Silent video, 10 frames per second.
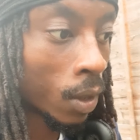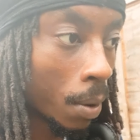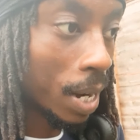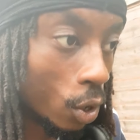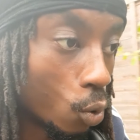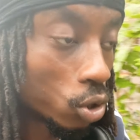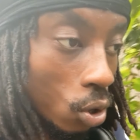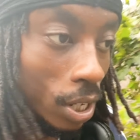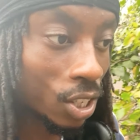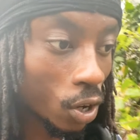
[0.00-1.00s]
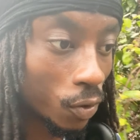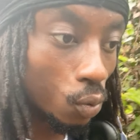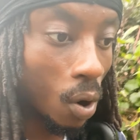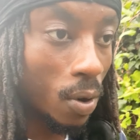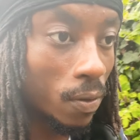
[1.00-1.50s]
But then also, there's nothing
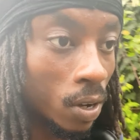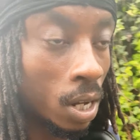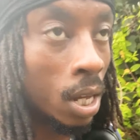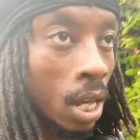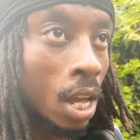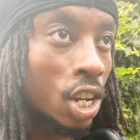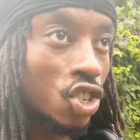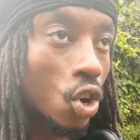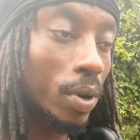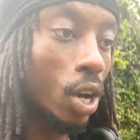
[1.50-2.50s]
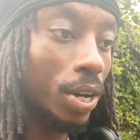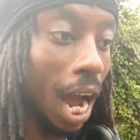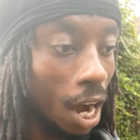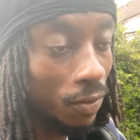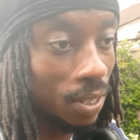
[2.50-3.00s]
wrong with showing her the
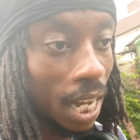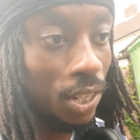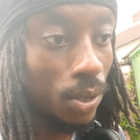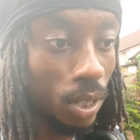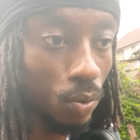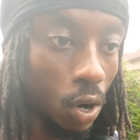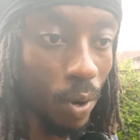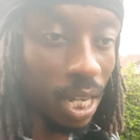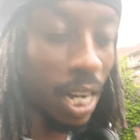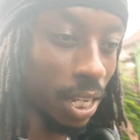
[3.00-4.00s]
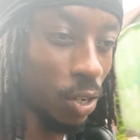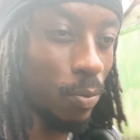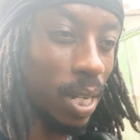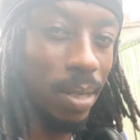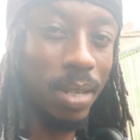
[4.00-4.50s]
alpha side to you as well, where you're like, yo,
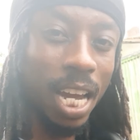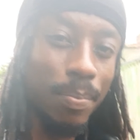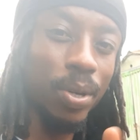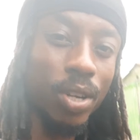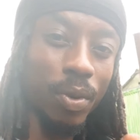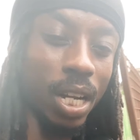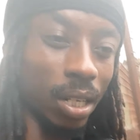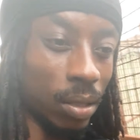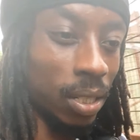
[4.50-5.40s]
babes, I ain't putting up with that.